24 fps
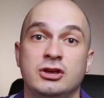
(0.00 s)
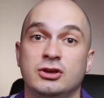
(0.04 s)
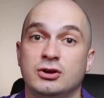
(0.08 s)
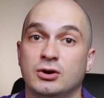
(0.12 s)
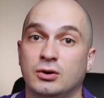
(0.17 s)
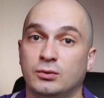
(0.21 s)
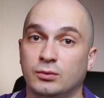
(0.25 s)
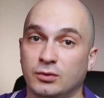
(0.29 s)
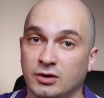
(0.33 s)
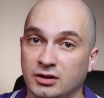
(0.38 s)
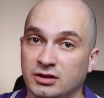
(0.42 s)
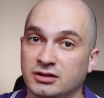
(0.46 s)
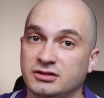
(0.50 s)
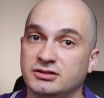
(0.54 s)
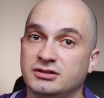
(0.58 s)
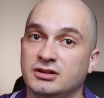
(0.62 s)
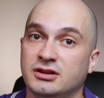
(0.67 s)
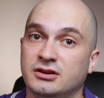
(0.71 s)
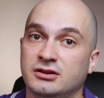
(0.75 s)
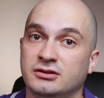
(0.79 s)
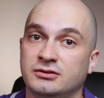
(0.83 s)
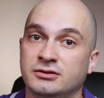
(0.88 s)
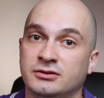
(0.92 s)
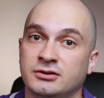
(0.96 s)
your real
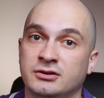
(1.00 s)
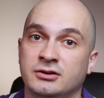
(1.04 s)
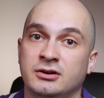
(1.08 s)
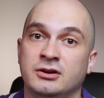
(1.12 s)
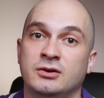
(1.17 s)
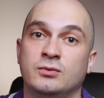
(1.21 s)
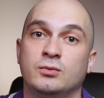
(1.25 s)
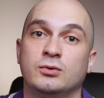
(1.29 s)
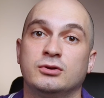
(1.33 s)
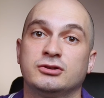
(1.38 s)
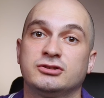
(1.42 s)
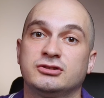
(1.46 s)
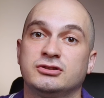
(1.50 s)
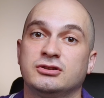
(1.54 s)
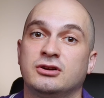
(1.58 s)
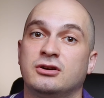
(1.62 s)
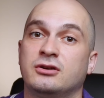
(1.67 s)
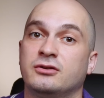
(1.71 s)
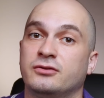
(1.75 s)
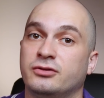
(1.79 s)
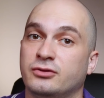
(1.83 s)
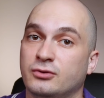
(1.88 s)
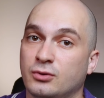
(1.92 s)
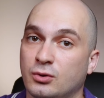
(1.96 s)
estate attorney will
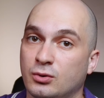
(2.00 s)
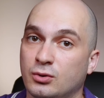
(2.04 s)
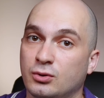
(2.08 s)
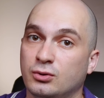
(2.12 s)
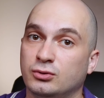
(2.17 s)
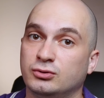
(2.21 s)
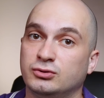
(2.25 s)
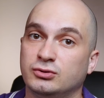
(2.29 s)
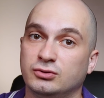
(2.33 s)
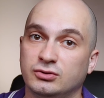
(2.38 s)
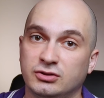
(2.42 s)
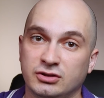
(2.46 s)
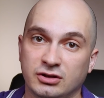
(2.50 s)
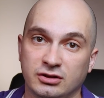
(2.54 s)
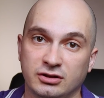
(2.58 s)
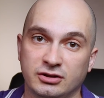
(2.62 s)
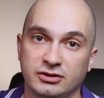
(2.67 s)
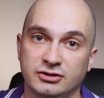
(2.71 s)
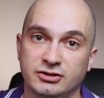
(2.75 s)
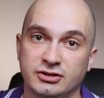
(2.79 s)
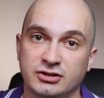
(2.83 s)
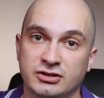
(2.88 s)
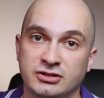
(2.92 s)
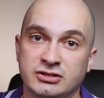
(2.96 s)
start thorough due
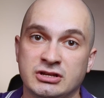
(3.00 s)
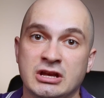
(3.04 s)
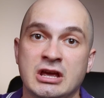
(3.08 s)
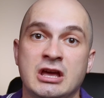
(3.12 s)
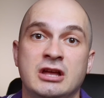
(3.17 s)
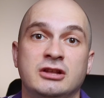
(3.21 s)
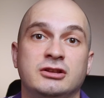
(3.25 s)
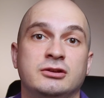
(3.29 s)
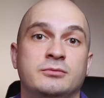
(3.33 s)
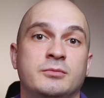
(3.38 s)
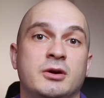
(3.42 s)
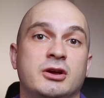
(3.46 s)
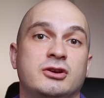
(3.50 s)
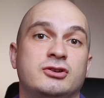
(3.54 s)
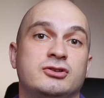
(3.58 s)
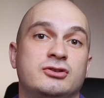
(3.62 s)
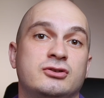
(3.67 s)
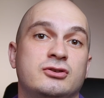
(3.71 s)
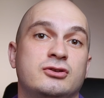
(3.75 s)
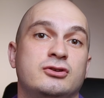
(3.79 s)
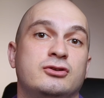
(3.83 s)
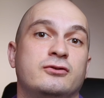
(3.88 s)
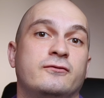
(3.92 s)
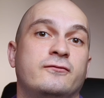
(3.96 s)
diligence to make
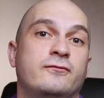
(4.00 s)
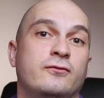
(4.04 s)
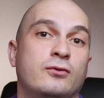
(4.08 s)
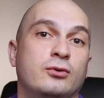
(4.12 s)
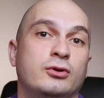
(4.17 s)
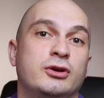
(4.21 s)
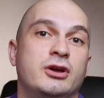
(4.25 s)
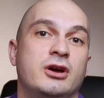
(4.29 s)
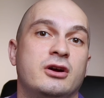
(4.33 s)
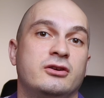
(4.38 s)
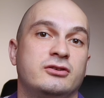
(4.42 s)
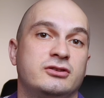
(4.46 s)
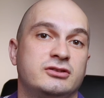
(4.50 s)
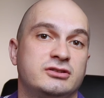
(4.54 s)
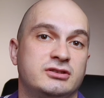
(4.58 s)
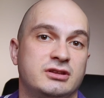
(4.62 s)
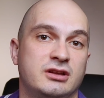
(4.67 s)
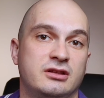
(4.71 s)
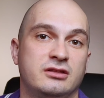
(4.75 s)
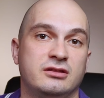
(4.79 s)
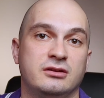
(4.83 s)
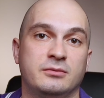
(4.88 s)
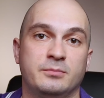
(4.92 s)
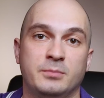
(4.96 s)
sure you fully
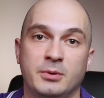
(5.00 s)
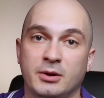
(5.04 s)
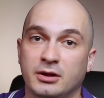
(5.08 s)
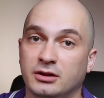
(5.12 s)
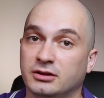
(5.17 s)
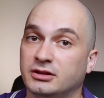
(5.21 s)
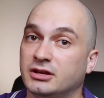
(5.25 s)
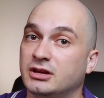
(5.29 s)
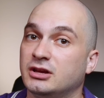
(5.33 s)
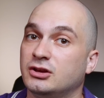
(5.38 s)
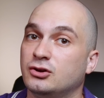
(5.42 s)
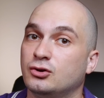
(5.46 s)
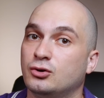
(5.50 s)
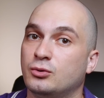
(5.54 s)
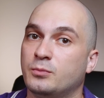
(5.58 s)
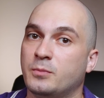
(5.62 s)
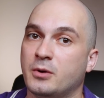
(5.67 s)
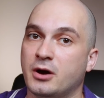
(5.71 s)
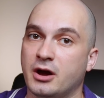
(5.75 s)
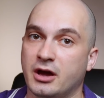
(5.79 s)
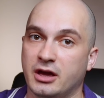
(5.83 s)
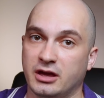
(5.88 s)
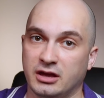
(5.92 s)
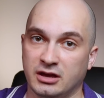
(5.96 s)
understand the building you're
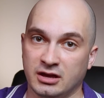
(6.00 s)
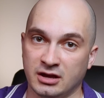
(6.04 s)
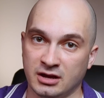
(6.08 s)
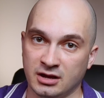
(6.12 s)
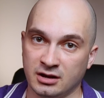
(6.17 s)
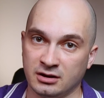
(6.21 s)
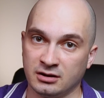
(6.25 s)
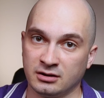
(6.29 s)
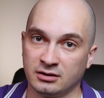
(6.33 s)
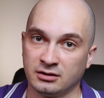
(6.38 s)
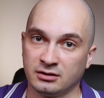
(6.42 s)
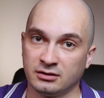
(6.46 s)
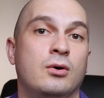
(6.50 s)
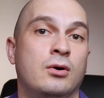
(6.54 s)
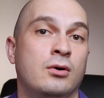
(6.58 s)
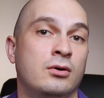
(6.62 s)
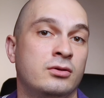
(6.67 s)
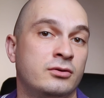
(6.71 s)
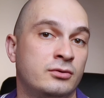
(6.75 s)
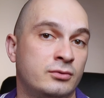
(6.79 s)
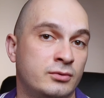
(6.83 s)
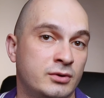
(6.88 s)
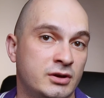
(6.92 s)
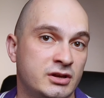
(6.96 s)
buying in, all
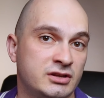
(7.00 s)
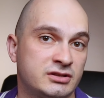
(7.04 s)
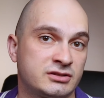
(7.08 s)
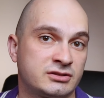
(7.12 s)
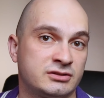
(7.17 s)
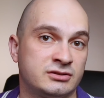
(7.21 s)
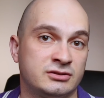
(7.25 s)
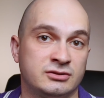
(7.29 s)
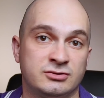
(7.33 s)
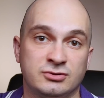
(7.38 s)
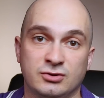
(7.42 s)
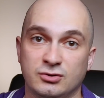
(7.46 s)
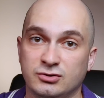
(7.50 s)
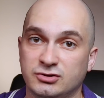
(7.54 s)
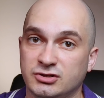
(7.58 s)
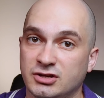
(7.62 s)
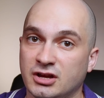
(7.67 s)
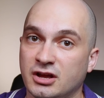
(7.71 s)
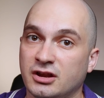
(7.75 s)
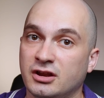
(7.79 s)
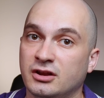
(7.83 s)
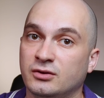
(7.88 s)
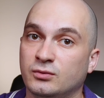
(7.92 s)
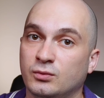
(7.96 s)
the risks
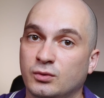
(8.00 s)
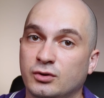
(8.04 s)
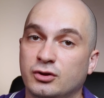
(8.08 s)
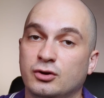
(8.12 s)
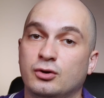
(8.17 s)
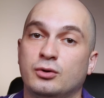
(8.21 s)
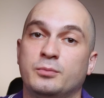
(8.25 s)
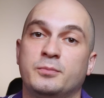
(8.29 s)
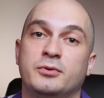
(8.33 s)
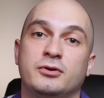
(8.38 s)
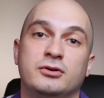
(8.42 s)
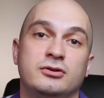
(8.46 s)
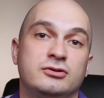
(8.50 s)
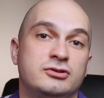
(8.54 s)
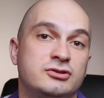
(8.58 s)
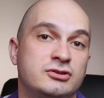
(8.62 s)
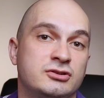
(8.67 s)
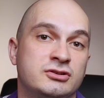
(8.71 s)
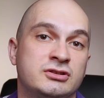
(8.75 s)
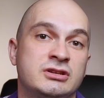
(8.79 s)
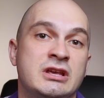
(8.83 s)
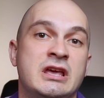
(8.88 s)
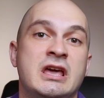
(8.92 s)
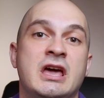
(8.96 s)
associated with your
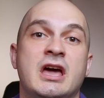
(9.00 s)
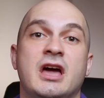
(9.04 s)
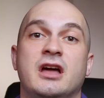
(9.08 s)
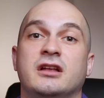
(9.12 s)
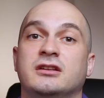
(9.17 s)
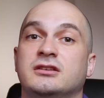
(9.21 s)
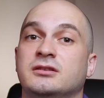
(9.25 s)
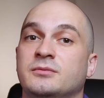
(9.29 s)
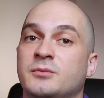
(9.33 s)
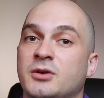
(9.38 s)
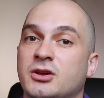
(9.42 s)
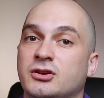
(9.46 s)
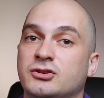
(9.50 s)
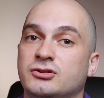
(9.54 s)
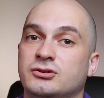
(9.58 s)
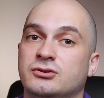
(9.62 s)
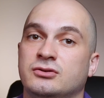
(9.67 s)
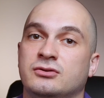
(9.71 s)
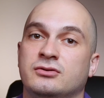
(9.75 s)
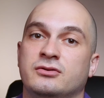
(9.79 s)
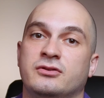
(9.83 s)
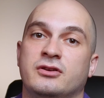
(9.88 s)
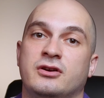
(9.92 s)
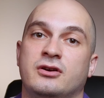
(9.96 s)
purchase, and to make
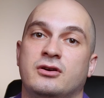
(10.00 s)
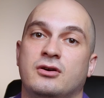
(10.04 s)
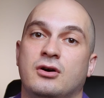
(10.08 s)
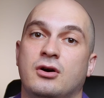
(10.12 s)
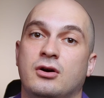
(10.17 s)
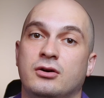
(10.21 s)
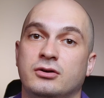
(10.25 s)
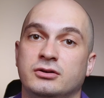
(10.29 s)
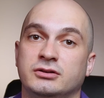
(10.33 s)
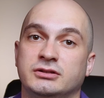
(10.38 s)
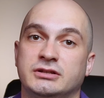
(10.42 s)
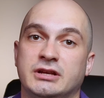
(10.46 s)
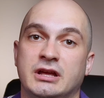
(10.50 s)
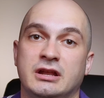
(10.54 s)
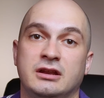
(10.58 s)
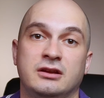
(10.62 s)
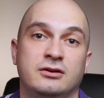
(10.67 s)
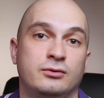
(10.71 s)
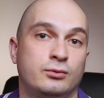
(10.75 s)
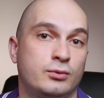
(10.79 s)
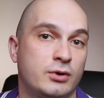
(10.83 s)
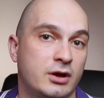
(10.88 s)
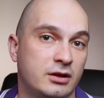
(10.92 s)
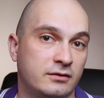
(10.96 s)
sure there aren't any
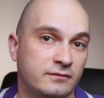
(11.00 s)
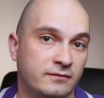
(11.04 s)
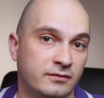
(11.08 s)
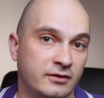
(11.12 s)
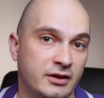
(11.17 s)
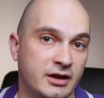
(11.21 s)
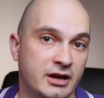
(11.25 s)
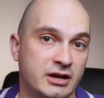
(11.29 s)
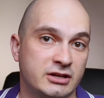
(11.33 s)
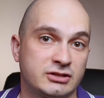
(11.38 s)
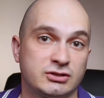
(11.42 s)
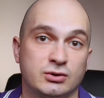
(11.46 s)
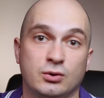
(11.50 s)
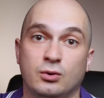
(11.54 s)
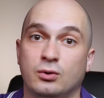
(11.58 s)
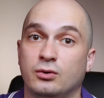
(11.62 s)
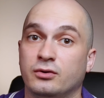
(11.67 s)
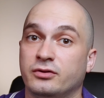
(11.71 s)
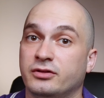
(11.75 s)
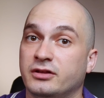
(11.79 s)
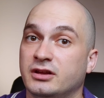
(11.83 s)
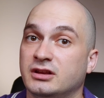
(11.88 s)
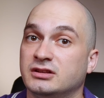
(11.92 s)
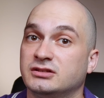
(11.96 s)
red flags
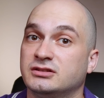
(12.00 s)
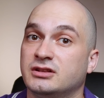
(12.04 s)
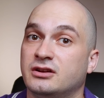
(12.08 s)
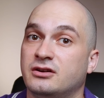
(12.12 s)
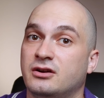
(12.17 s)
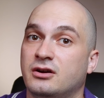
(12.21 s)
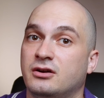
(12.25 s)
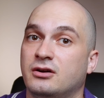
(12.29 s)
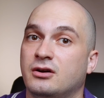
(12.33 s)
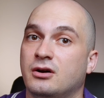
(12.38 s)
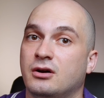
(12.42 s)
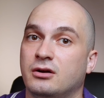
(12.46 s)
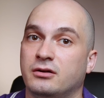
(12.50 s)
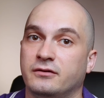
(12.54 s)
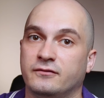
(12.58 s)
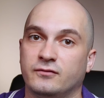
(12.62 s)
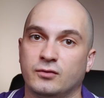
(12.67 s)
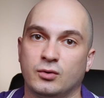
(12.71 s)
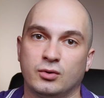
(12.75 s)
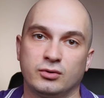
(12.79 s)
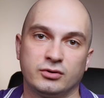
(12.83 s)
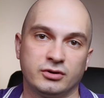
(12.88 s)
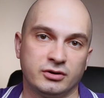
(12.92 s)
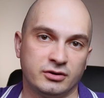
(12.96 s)
or things that are out of
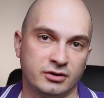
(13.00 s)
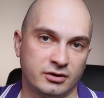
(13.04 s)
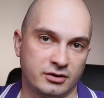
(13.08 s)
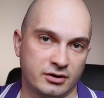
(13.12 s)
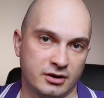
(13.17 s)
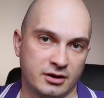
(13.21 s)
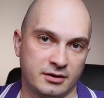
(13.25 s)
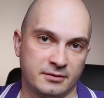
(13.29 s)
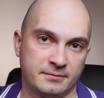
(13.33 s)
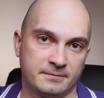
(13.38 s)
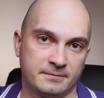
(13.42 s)
ordinary.